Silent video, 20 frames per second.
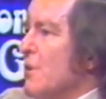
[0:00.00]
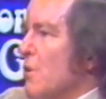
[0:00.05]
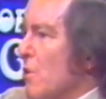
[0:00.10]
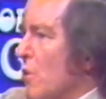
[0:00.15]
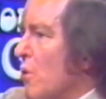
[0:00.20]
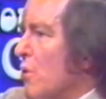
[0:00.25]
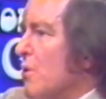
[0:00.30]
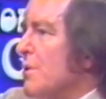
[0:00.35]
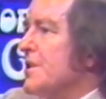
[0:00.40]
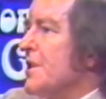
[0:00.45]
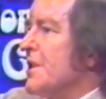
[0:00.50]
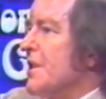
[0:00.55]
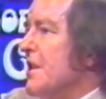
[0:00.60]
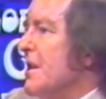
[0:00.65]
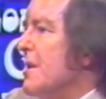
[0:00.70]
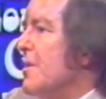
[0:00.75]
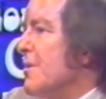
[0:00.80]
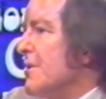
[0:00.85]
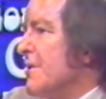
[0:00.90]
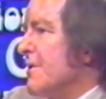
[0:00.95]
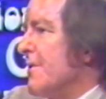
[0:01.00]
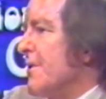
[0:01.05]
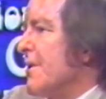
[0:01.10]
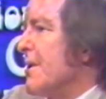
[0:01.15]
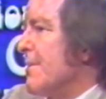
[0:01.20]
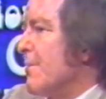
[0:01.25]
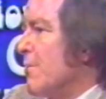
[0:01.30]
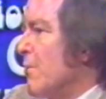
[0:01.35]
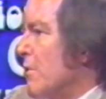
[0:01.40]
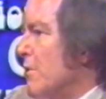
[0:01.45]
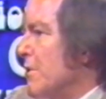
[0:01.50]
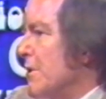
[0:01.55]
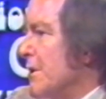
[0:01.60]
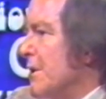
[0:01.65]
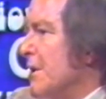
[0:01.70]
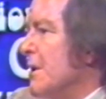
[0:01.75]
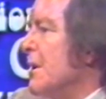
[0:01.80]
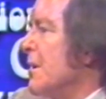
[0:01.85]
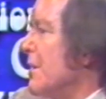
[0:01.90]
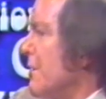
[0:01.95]
laws and theories are very
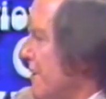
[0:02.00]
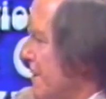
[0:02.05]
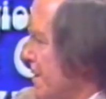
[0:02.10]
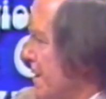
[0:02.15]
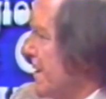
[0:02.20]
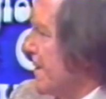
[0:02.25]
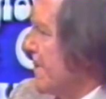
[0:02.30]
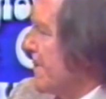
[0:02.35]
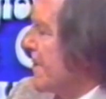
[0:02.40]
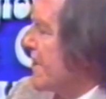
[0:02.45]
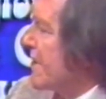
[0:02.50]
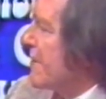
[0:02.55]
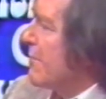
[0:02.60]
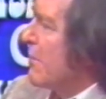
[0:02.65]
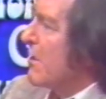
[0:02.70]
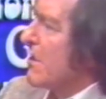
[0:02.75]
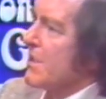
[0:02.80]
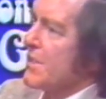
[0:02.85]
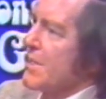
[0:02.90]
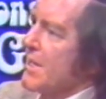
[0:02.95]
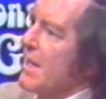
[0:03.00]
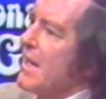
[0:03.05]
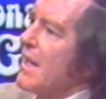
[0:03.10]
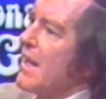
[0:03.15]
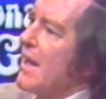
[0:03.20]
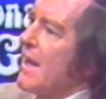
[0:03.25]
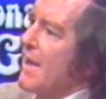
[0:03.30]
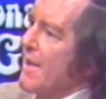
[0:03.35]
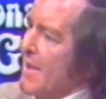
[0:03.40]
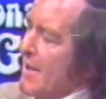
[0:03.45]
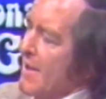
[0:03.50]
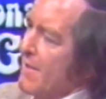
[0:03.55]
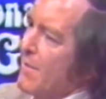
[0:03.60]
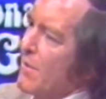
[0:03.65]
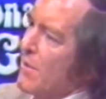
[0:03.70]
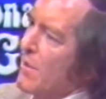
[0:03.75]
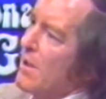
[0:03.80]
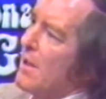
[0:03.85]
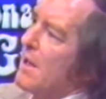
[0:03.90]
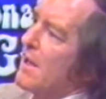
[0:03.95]
important to this epistemology, and
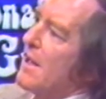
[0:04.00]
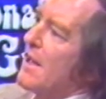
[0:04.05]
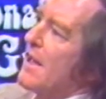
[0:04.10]
therefore,